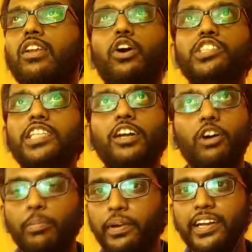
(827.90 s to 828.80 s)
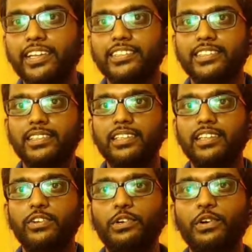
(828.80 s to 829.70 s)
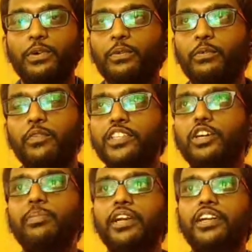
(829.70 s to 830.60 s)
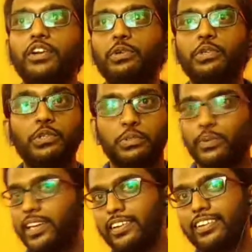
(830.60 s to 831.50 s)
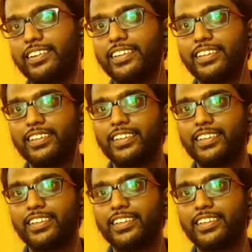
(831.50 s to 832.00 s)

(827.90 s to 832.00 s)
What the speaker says: logical operators. They don't know which operator to use when.